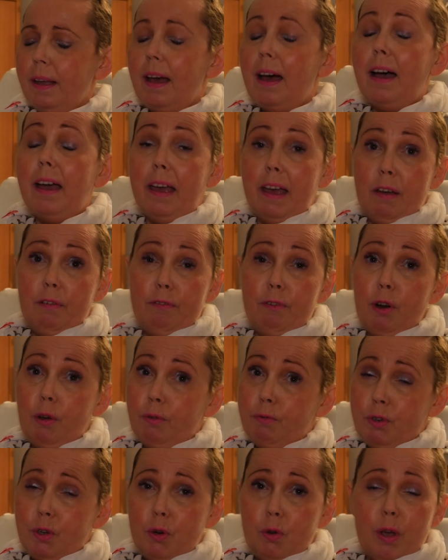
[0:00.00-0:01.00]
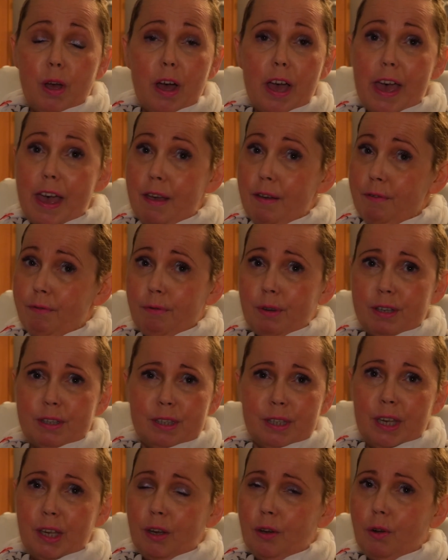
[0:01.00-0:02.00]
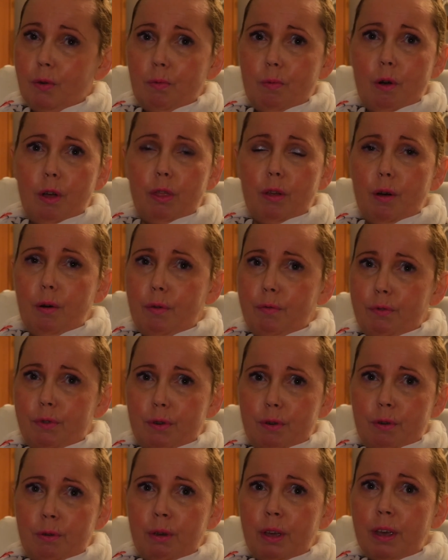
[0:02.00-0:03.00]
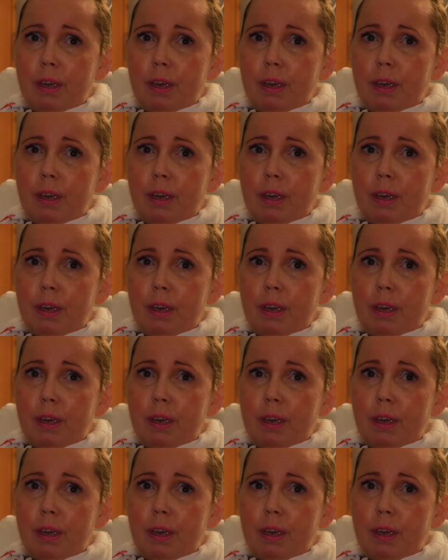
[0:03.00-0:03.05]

I have loved you, every single one of you.